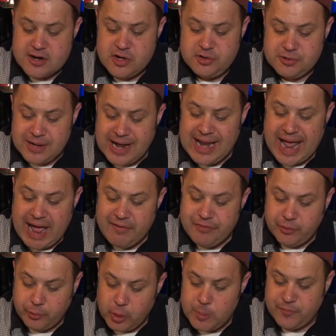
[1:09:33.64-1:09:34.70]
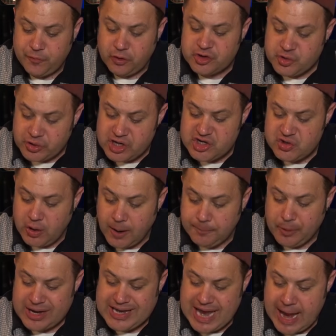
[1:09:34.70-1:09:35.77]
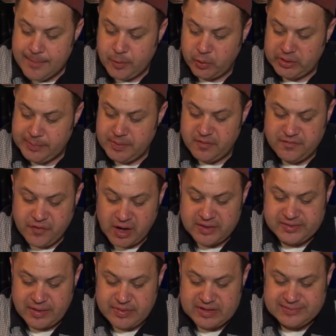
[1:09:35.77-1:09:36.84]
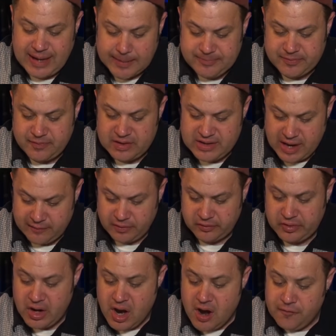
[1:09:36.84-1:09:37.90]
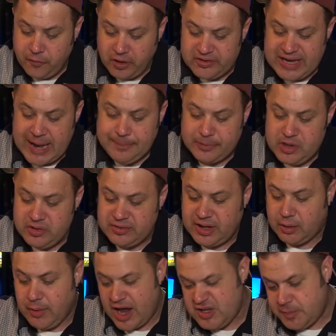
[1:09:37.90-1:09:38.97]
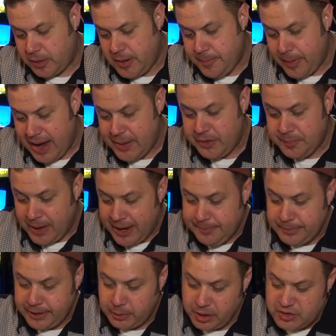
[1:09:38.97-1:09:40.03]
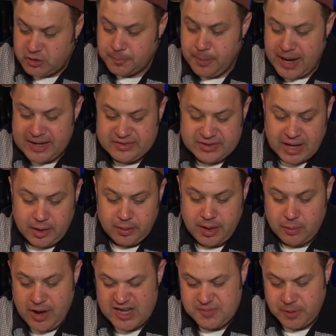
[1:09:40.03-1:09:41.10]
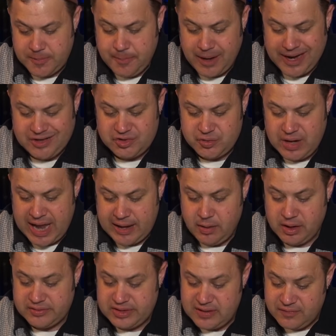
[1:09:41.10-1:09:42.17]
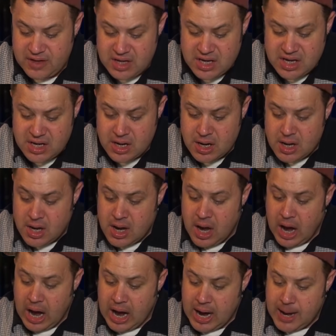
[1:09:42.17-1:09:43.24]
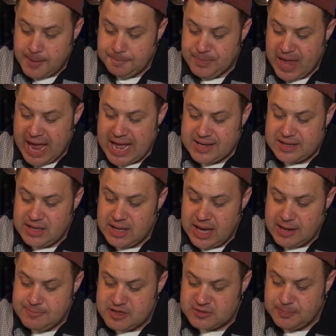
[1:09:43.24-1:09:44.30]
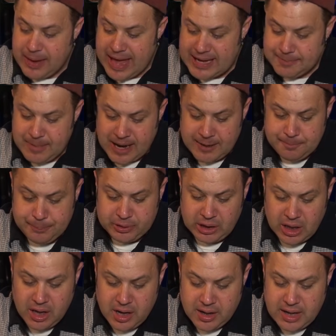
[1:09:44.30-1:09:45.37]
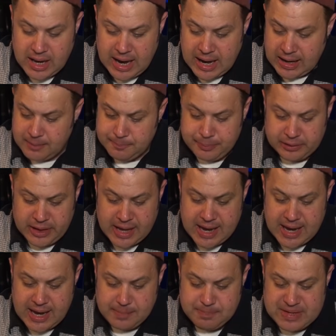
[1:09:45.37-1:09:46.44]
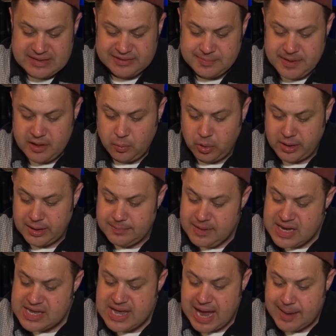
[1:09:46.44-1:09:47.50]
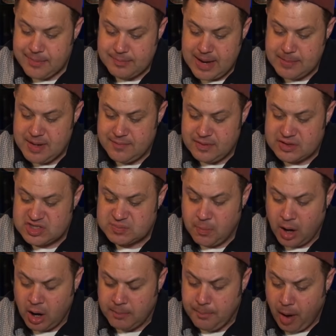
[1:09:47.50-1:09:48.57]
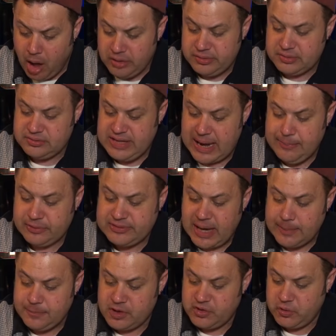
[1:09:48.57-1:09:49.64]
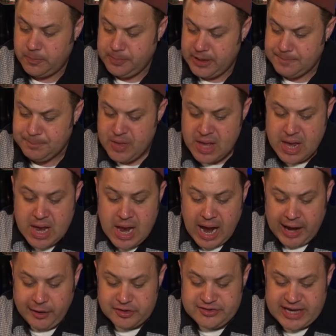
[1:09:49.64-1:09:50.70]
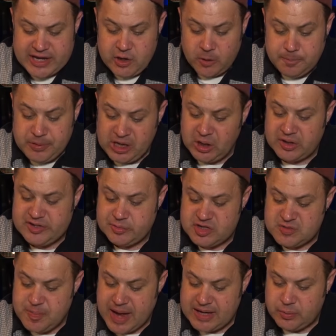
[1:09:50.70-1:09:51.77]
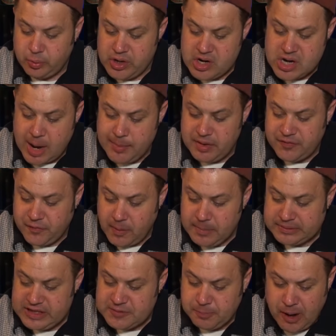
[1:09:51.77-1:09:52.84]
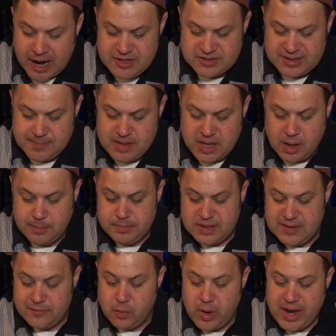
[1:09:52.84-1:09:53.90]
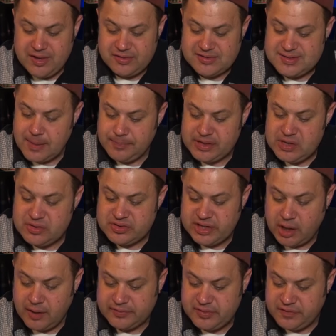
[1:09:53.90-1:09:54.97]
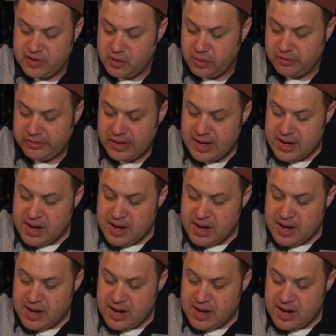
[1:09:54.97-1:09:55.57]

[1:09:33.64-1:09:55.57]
who do not have the room for a traditional upright cabinet or limited funds on these types of endeavors. For example, using a Raspberry Pi with Pi Player RetroPie, soldering a Raspberry Pi into an analog TV, um, hacking a Ms. Pac-Man plug and play a PCB to work in a mini cab and maybe even a small ball tabletop virtual pin. I understand your appearance and respect where you're coming from, but these projects can become giveaways or something you sell off to viewers